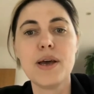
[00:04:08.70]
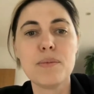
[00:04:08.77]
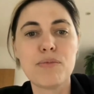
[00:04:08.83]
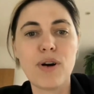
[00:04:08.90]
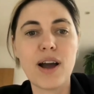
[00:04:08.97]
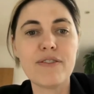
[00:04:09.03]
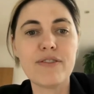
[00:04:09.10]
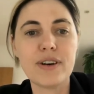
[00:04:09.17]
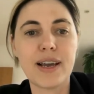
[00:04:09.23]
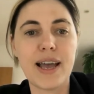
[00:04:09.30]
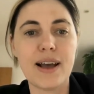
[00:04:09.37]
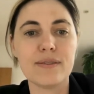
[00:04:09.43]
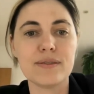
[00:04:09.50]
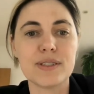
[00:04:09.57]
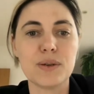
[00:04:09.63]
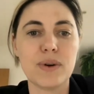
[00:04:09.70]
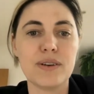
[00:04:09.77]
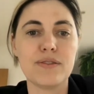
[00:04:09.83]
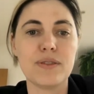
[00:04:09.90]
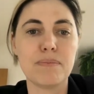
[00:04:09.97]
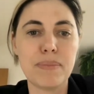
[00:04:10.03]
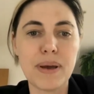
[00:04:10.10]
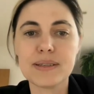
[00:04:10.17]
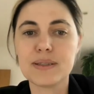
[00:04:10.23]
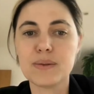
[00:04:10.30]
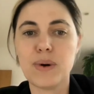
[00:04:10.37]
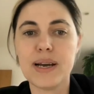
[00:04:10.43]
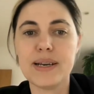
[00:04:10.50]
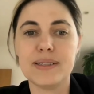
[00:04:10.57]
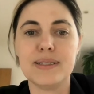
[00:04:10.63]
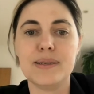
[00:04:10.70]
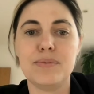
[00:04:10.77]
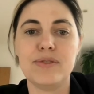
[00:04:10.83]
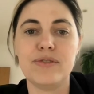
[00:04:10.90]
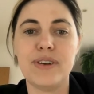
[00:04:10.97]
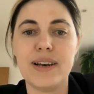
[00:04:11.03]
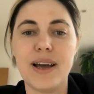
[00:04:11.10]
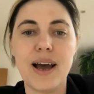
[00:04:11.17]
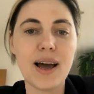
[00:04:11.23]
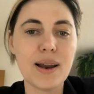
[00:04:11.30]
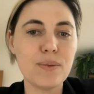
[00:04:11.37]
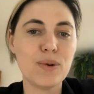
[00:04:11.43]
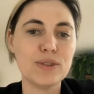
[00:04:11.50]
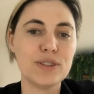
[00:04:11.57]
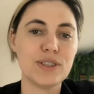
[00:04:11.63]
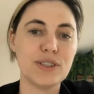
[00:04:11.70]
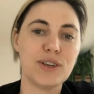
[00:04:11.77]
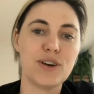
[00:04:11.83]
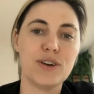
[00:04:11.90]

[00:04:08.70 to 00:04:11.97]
private accounts are one of the best ways to prevent unwanted